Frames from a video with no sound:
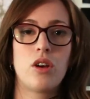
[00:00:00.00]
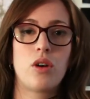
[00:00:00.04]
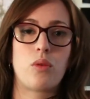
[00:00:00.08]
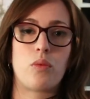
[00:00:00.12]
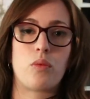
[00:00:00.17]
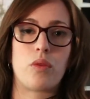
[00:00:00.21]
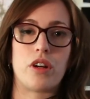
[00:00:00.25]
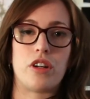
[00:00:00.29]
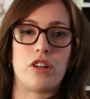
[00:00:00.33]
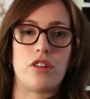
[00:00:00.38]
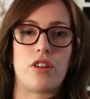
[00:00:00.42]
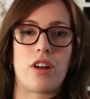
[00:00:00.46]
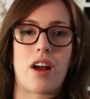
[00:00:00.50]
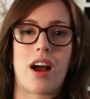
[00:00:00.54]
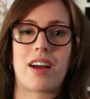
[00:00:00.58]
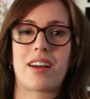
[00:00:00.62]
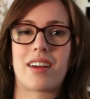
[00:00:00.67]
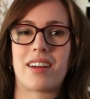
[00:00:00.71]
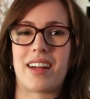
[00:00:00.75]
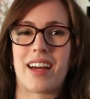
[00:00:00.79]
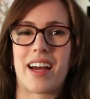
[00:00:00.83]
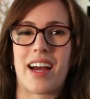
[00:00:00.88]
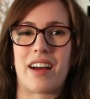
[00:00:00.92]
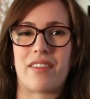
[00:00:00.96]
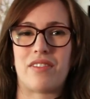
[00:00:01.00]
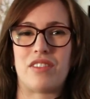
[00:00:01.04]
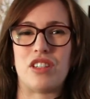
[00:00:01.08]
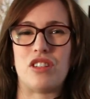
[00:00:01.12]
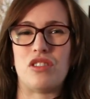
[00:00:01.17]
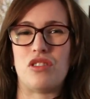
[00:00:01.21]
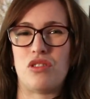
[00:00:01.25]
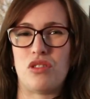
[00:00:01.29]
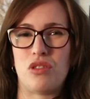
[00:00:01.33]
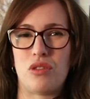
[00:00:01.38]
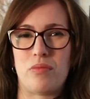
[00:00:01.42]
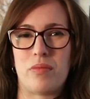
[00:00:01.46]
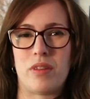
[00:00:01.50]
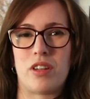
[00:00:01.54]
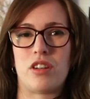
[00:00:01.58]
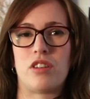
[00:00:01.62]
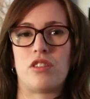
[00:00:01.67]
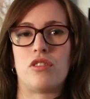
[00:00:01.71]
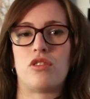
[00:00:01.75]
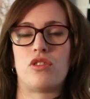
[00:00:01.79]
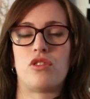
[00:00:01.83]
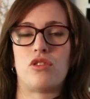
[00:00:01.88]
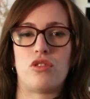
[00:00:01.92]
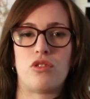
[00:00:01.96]
where you're not going to have to zoom in
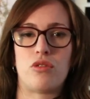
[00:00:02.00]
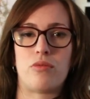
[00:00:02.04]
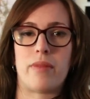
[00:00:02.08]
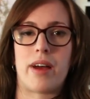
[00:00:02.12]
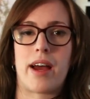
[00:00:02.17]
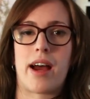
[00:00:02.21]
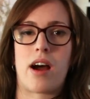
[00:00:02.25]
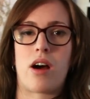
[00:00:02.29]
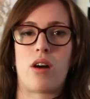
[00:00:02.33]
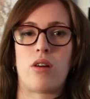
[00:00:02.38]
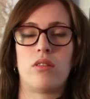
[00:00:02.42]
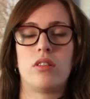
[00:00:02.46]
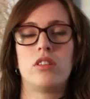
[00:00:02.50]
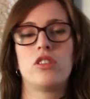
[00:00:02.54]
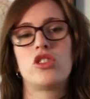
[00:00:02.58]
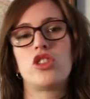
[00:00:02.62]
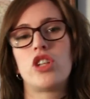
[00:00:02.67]
or zoom out,